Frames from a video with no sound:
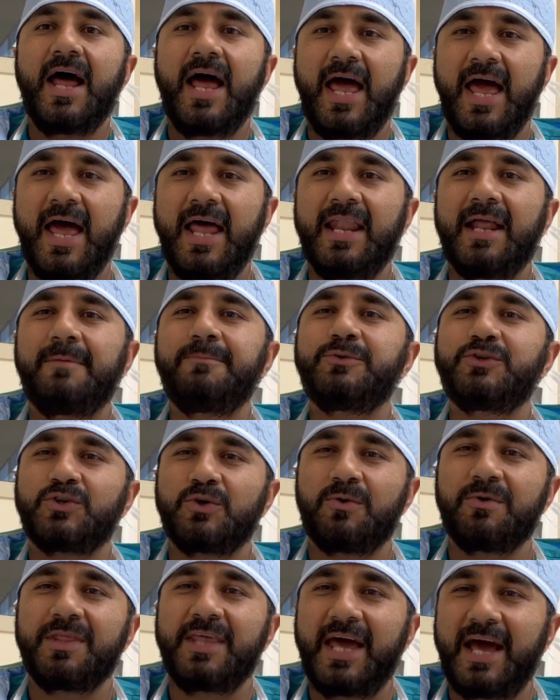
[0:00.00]
And I'm
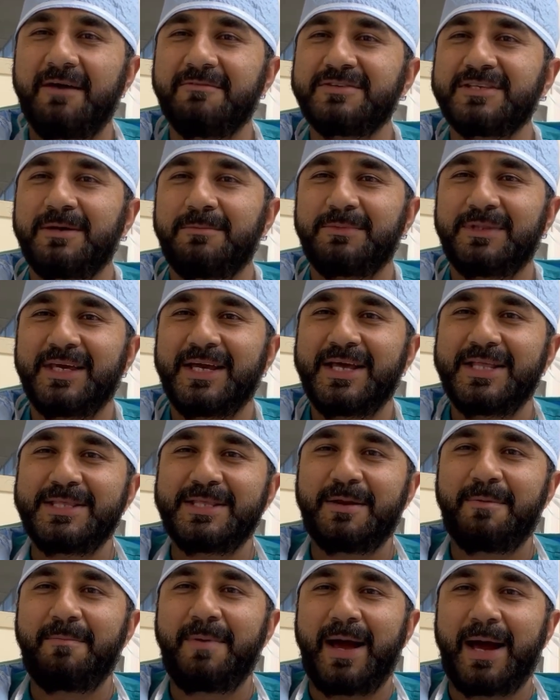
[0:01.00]
sure they have something in
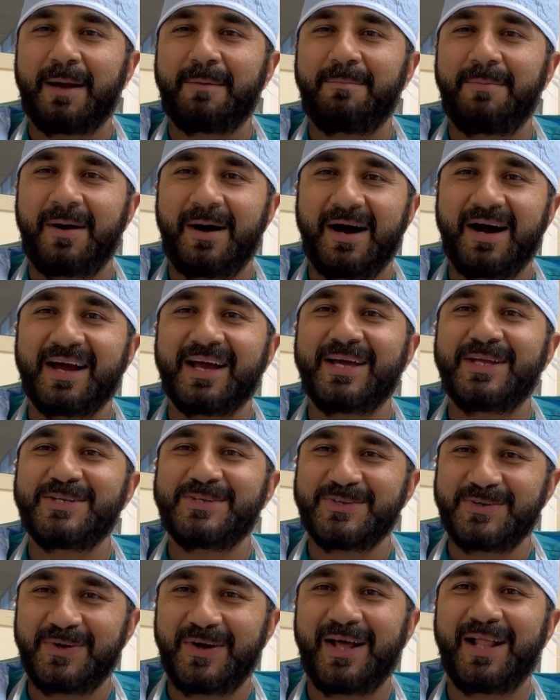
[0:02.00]
their back pocket
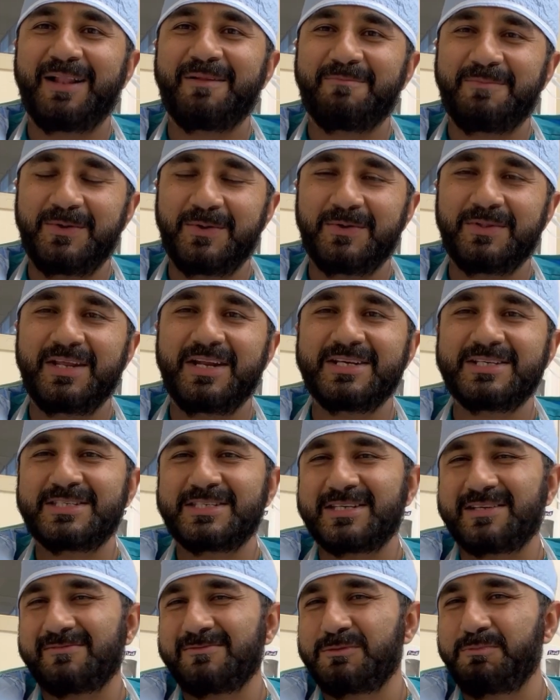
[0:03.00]
to help you. There is
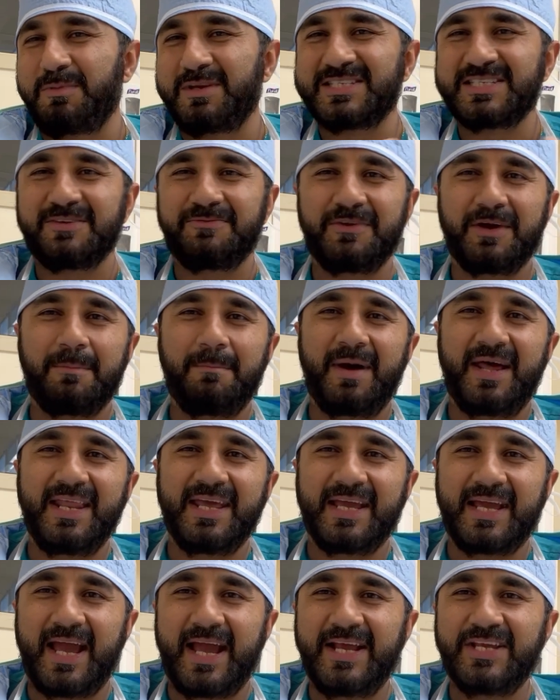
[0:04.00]
specific
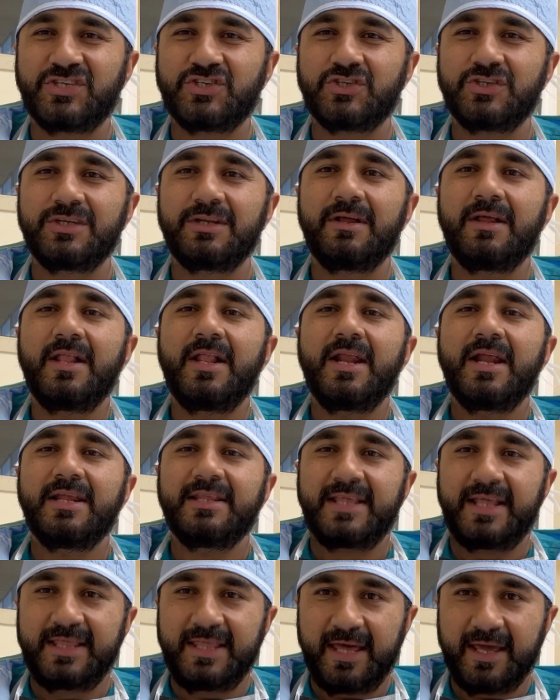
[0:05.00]
medication
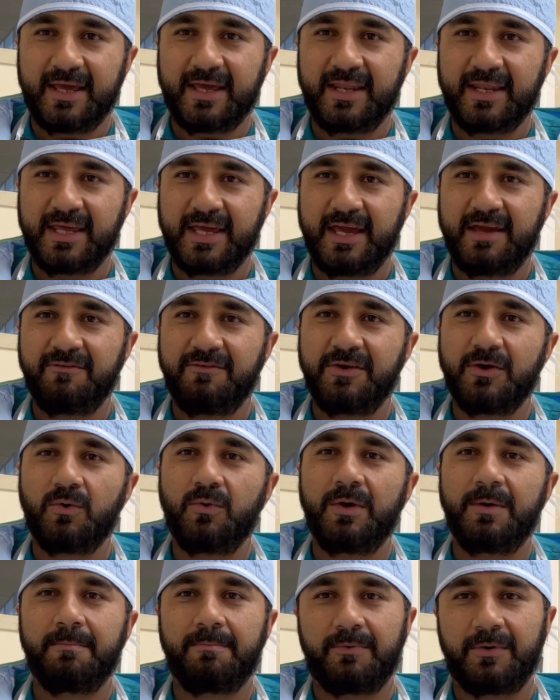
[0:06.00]
that they can give you
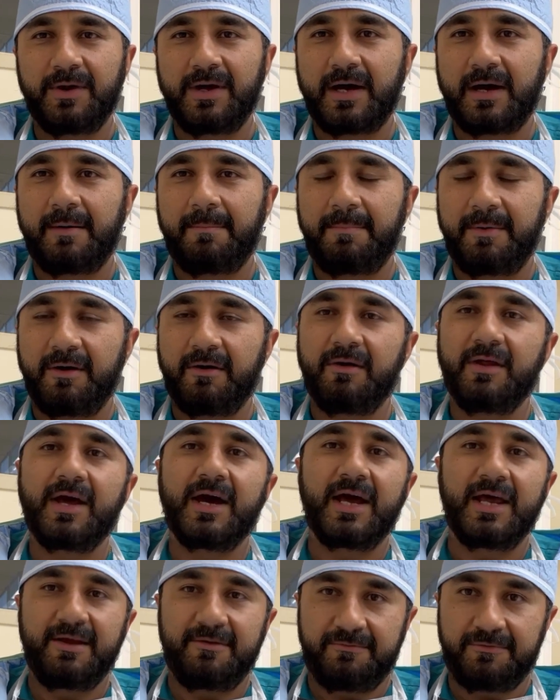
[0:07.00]
in pre-op
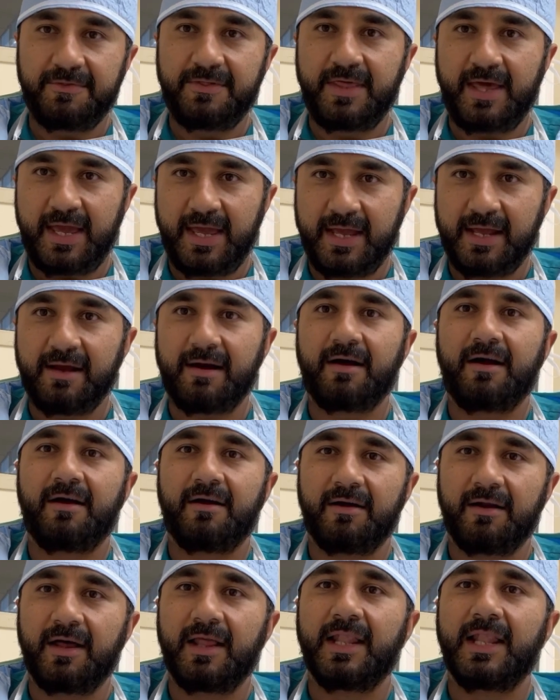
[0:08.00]
area. If they
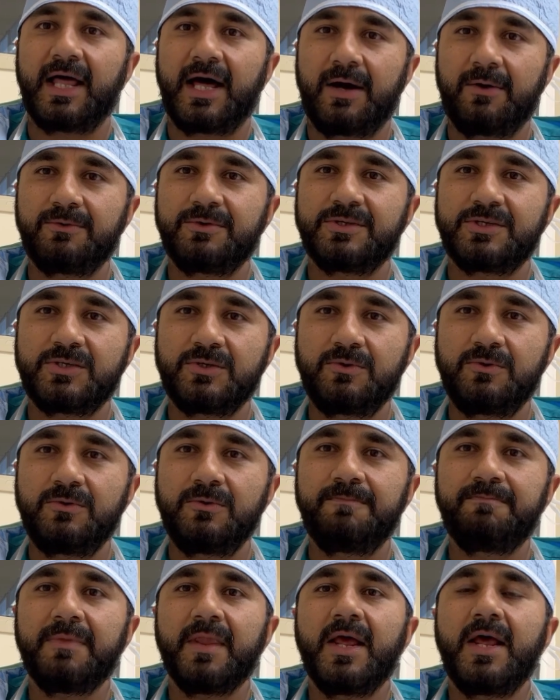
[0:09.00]
are allowed
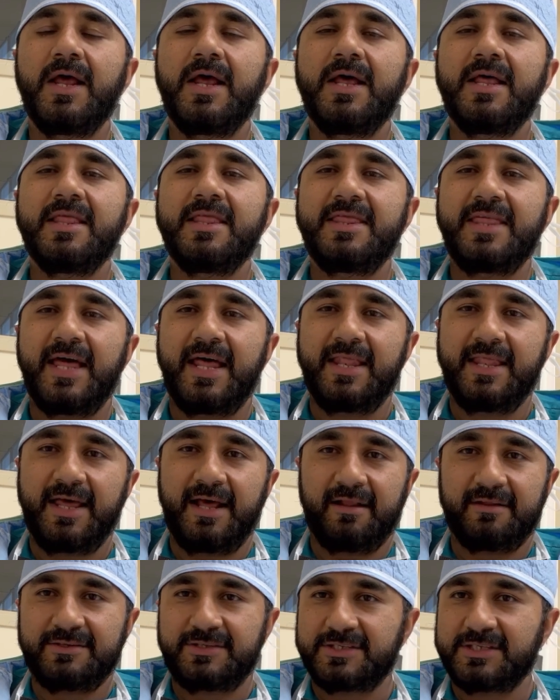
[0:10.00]
to, then
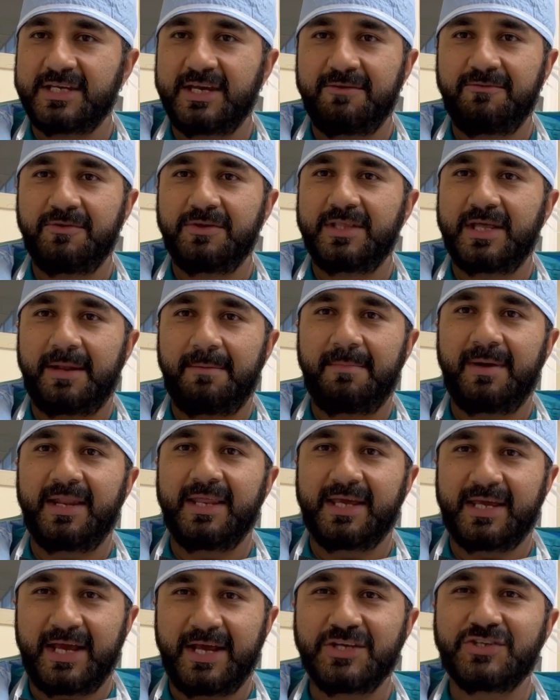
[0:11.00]
they'll just give you that
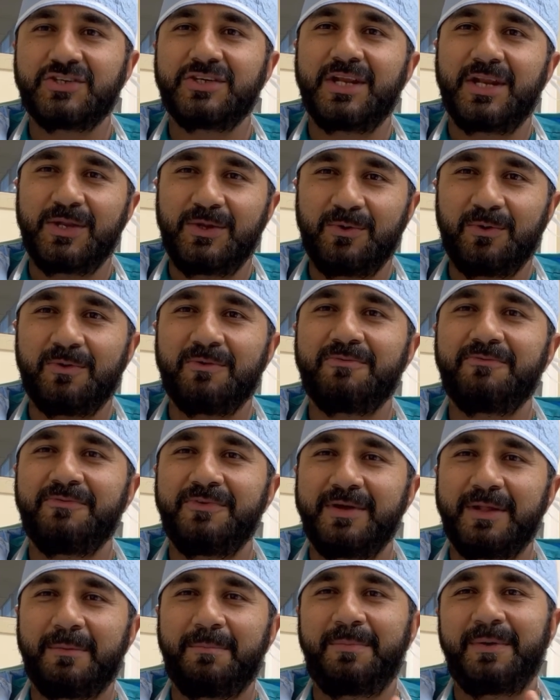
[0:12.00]
medication and you'll
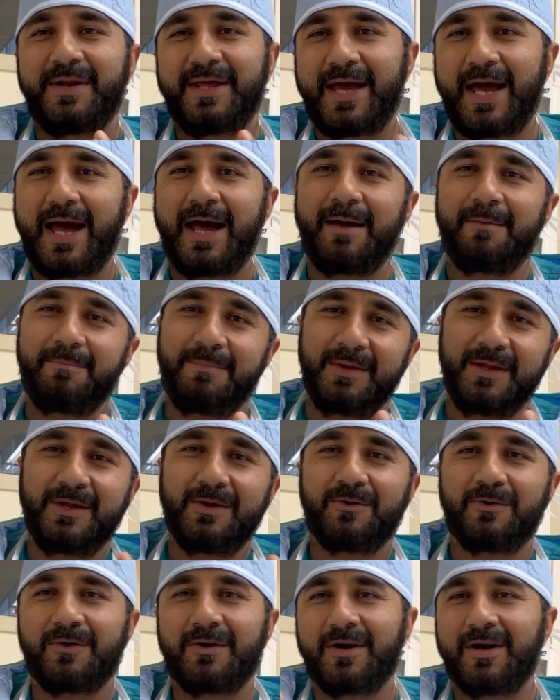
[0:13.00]
feel pretty happy,
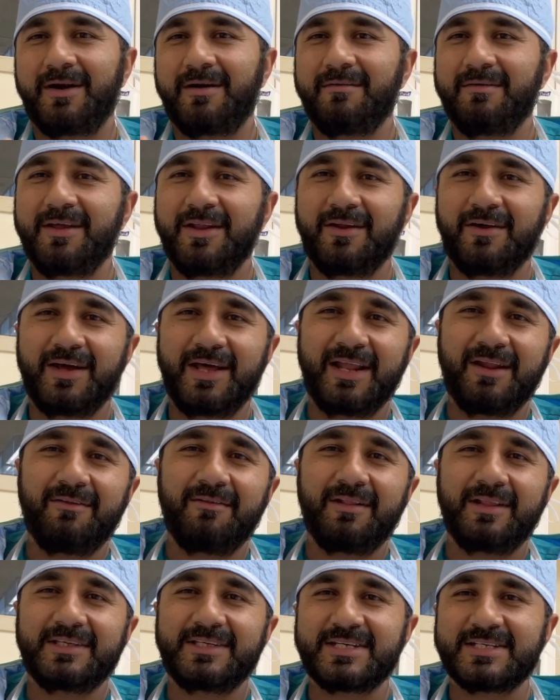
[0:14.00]
or it
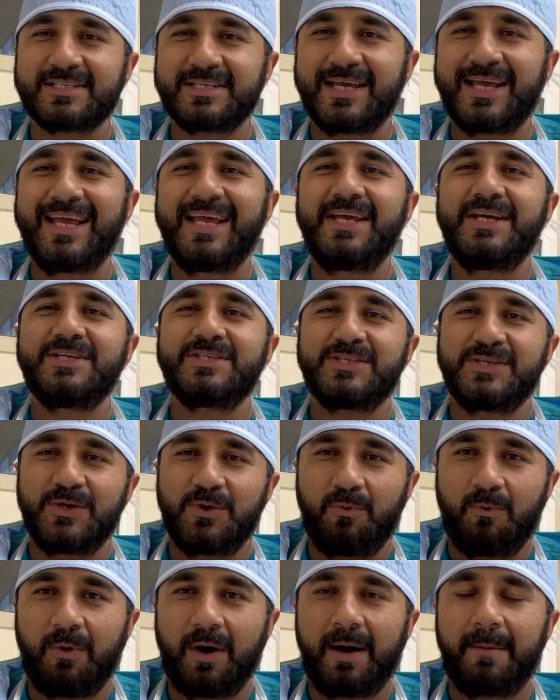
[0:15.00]
will just ease
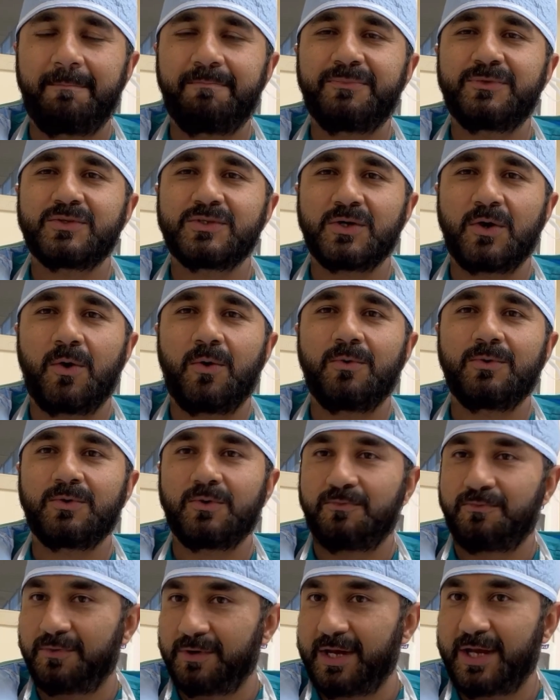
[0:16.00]
you up. So
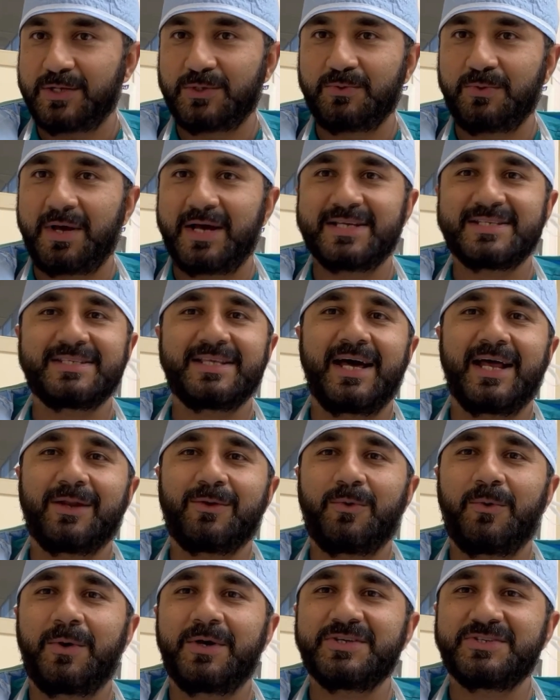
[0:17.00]
don't forget to ask
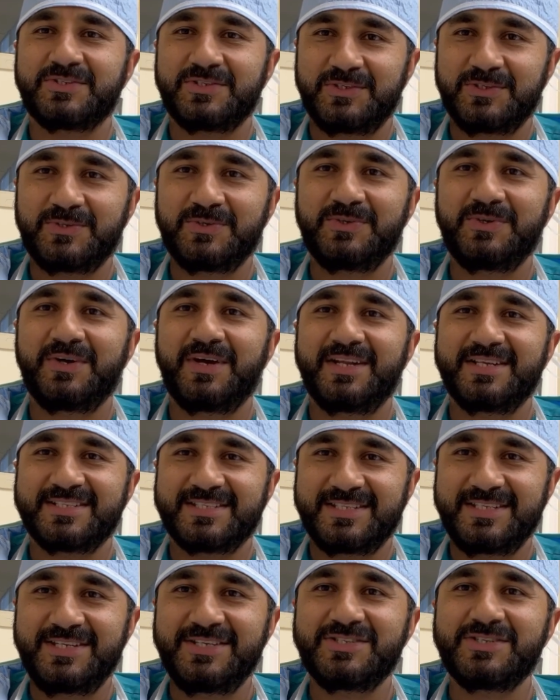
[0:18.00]
that question to your
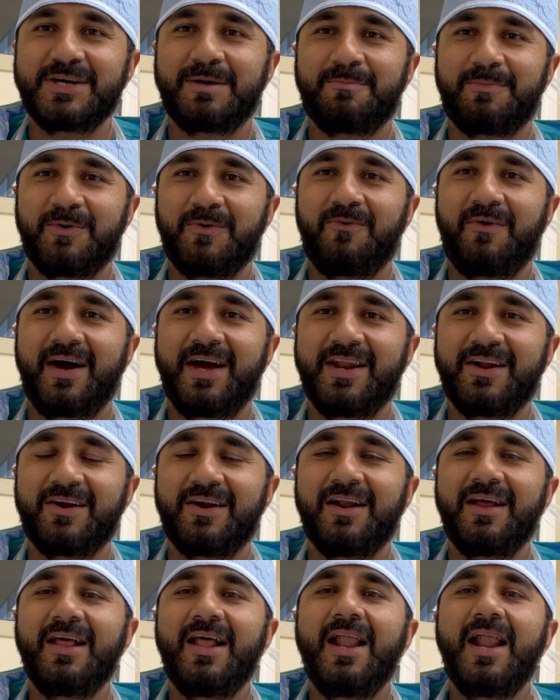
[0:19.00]
anesthesia
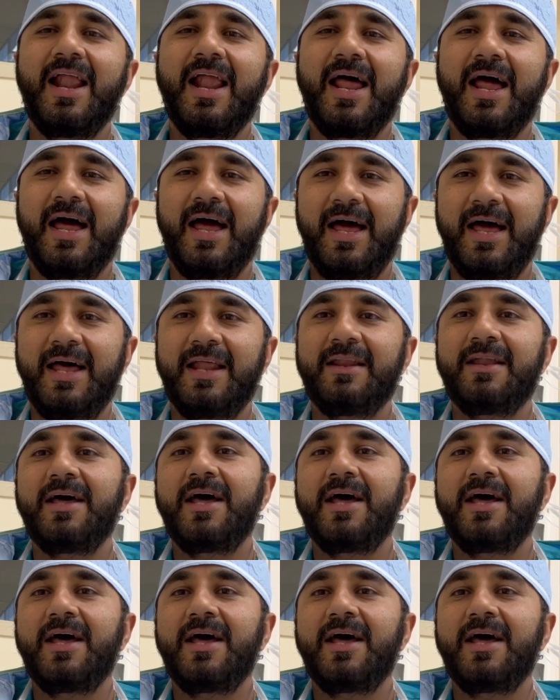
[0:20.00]
provider. And